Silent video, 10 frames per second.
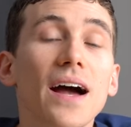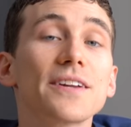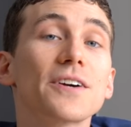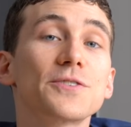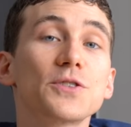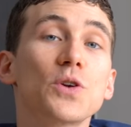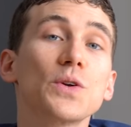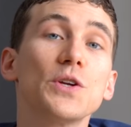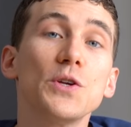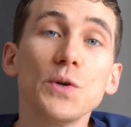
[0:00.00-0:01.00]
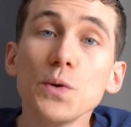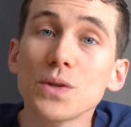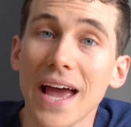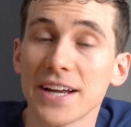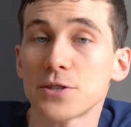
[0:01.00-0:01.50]
eye doctors don't
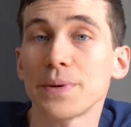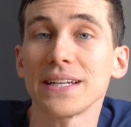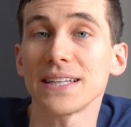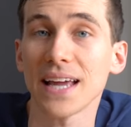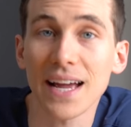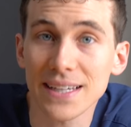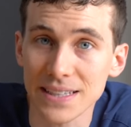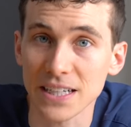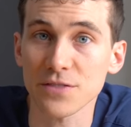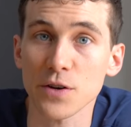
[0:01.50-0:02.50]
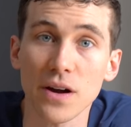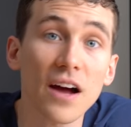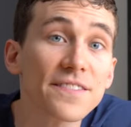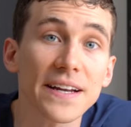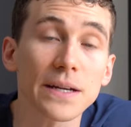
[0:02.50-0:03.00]
use atropine in the eye clinics very
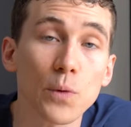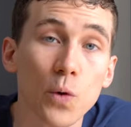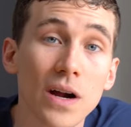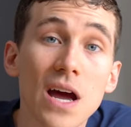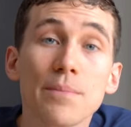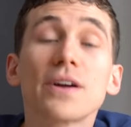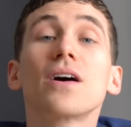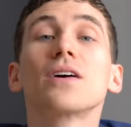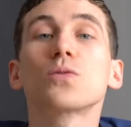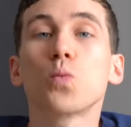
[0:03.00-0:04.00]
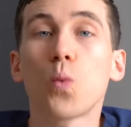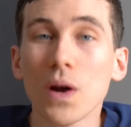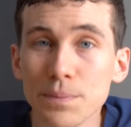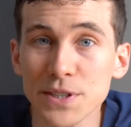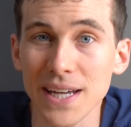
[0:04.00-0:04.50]
often anymore because
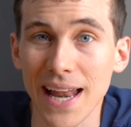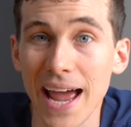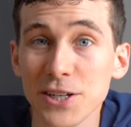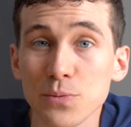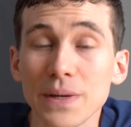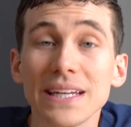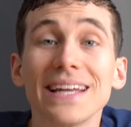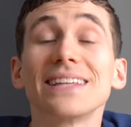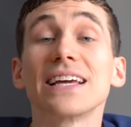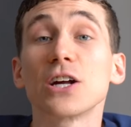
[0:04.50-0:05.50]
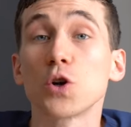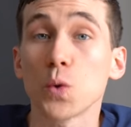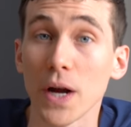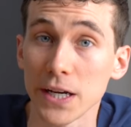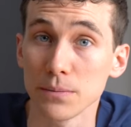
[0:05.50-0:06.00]
1% atropine is
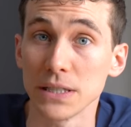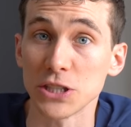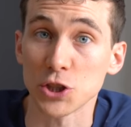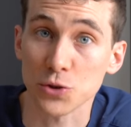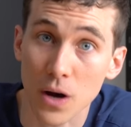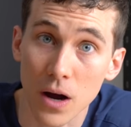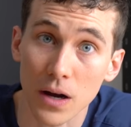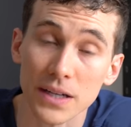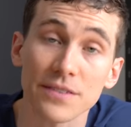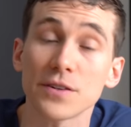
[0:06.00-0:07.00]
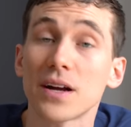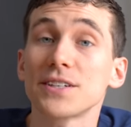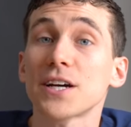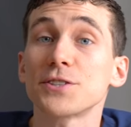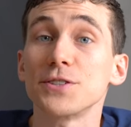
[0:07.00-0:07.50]
incredibly strong, and if your eye
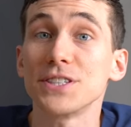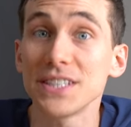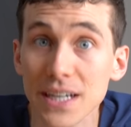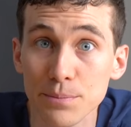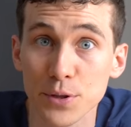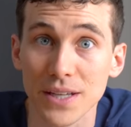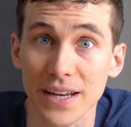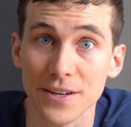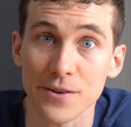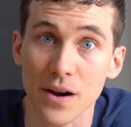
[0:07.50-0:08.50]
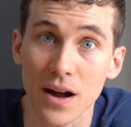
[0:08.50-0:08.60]
doctor did put that in your